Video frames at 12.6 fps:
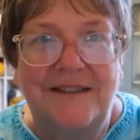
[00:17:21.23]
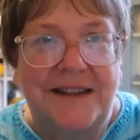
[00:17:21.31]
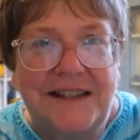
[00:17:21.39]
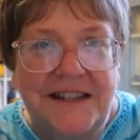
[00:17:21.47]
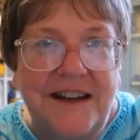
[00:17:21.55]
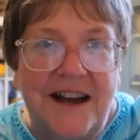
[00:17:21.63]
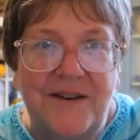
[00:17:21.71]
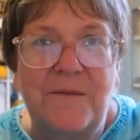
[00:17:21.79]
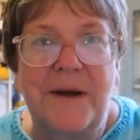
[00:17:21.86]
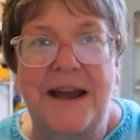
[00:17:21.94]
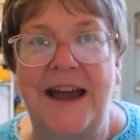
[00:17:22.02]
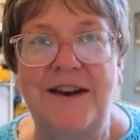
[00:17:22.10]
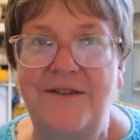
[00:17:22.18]
It's not on
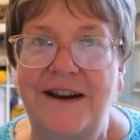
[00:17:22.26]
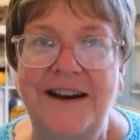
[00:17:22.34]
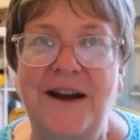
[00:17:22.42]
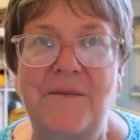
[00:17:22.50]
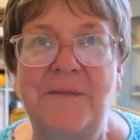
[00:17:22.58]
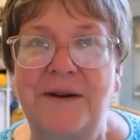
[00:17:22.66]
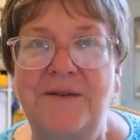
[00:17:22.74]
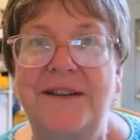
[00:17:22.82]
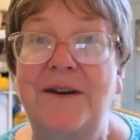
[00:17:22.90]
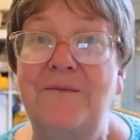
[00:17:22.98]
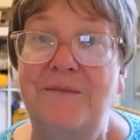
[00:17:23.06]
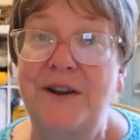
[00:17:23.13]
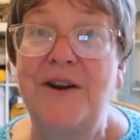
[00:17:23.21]
my head right now, but
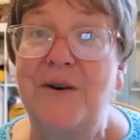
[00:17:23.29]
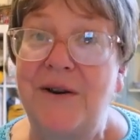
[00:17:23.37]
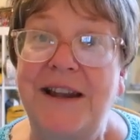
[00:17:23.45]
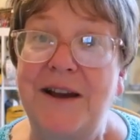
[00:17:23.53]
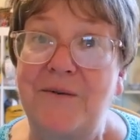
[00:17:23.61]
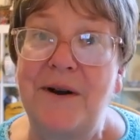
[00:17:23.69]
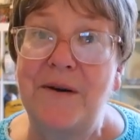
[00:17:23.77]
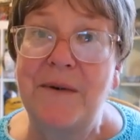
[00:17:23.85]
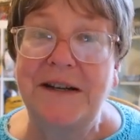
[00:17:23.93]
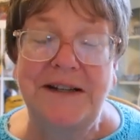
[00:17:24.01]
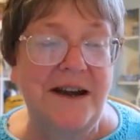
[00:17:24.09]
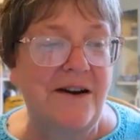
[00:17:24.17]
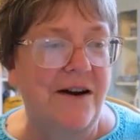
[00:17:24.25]
that, you know I like wearing
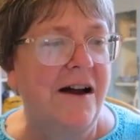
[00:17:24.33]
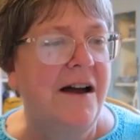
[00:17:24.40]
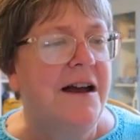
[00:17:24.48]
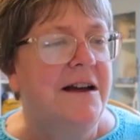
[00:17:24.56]
my tiara.